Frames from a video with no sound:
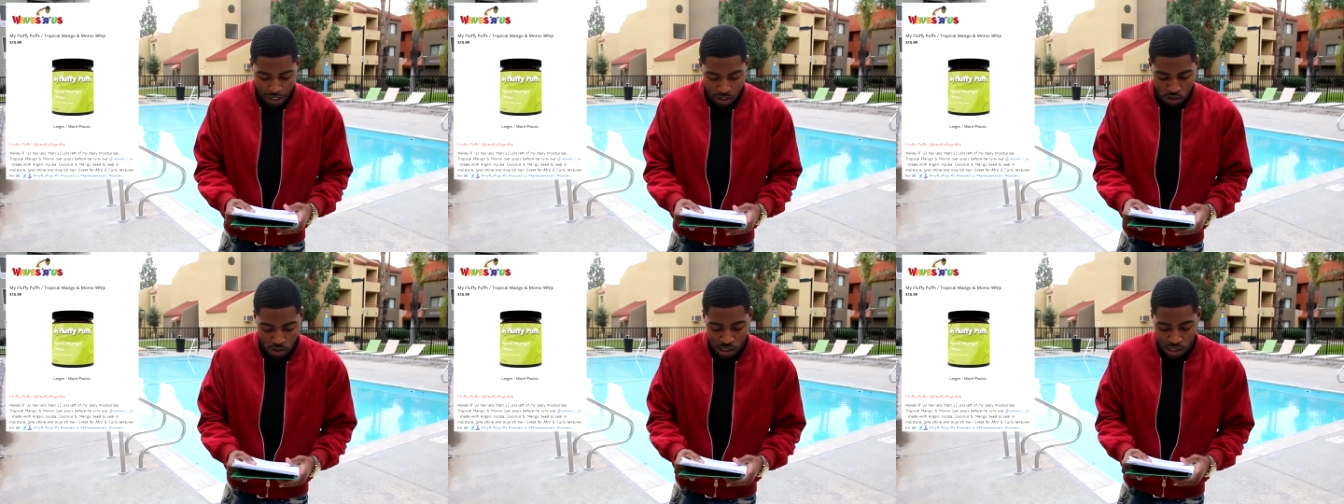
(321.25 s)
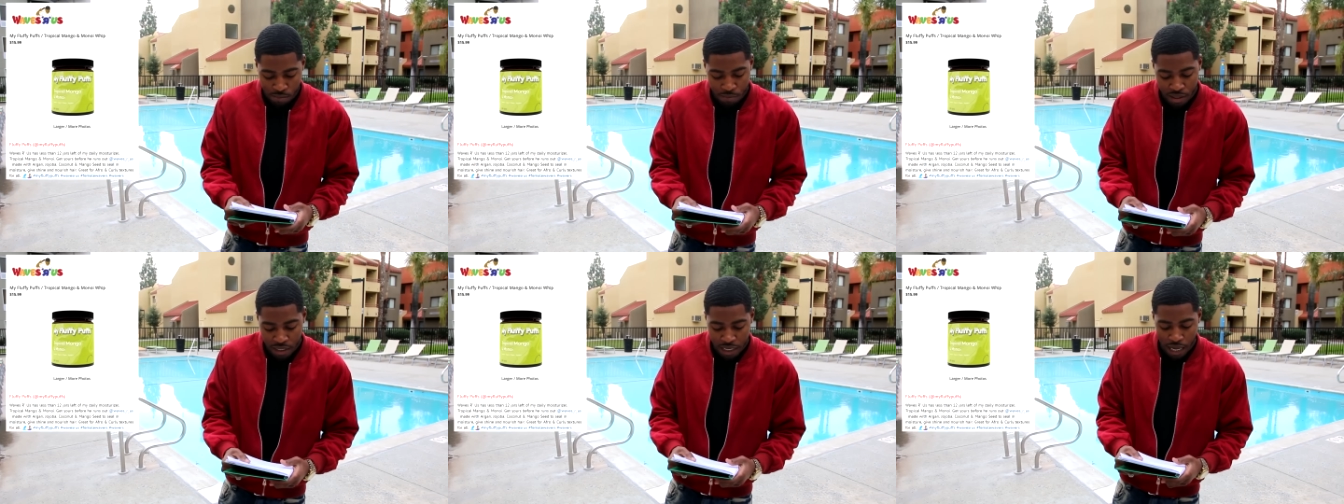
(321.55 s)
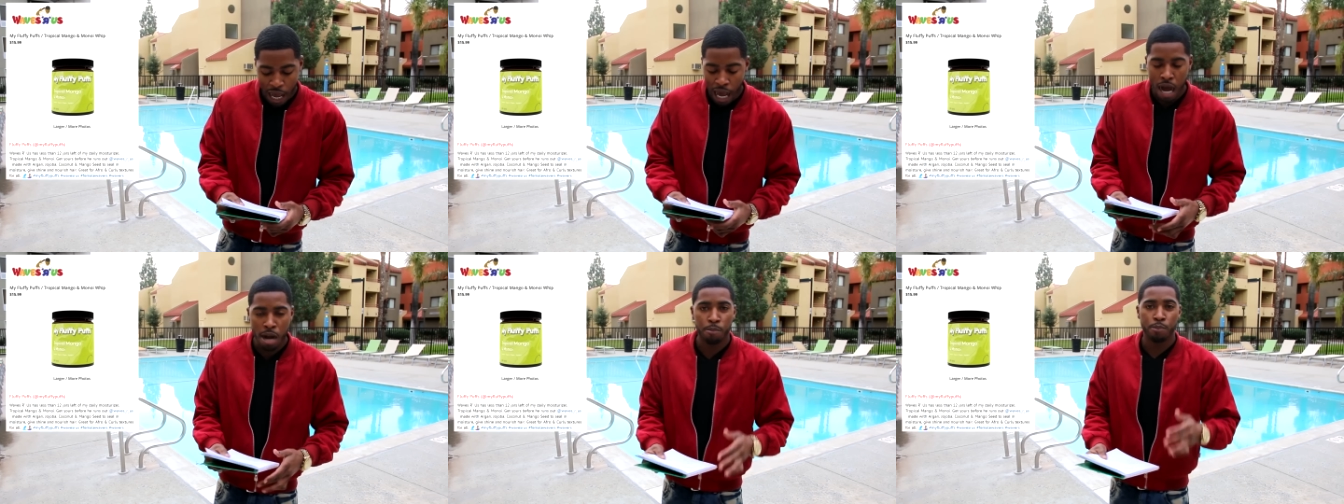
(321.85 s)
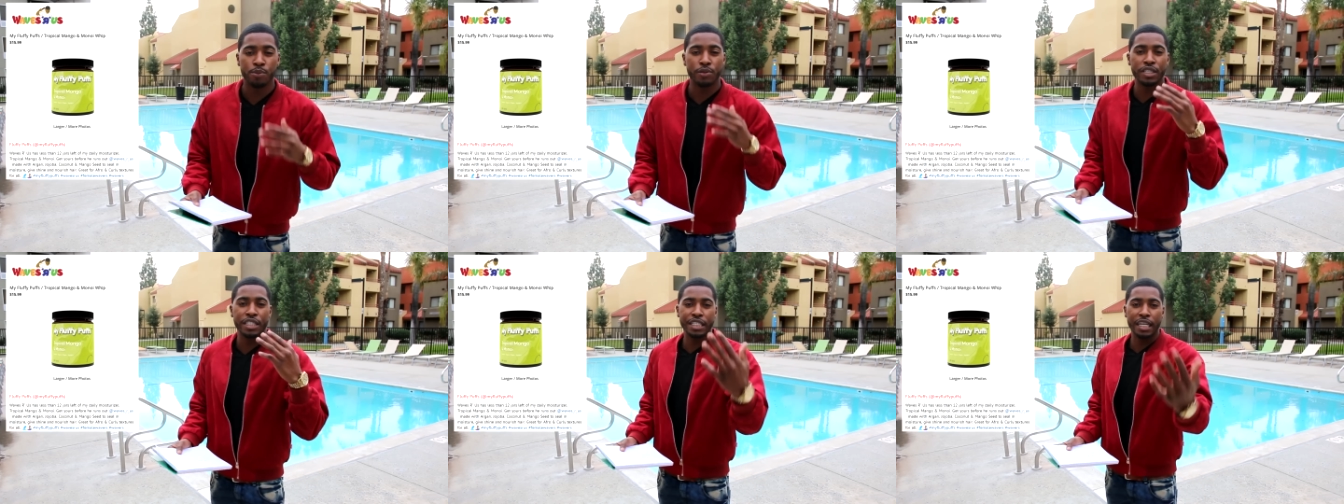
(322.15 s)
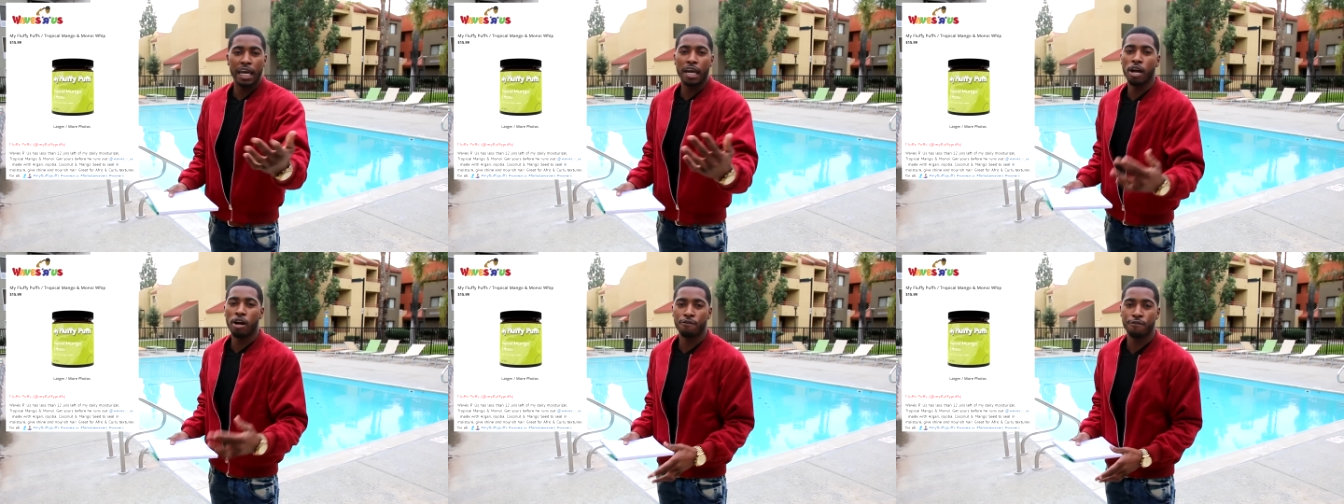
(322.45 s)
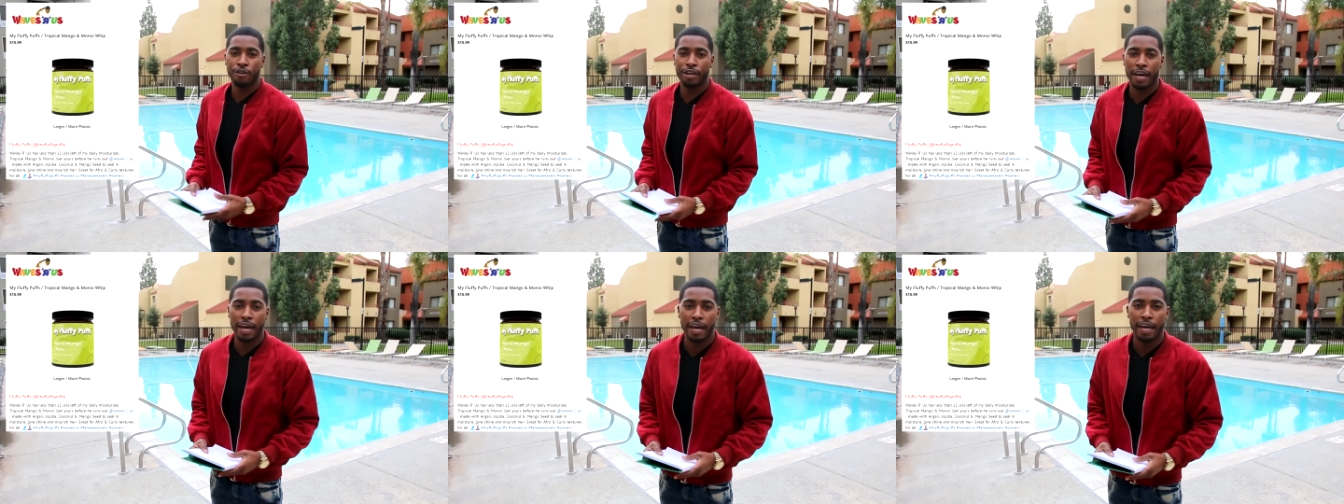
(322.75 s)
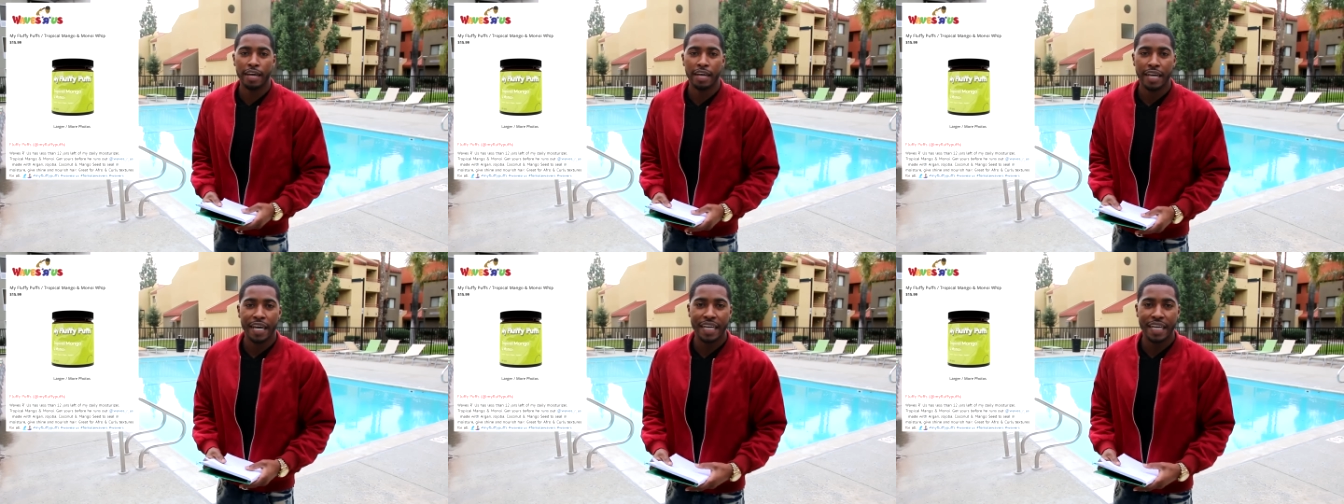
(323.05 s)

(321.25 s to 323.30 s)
And you know what I mean? I appreciate her for that.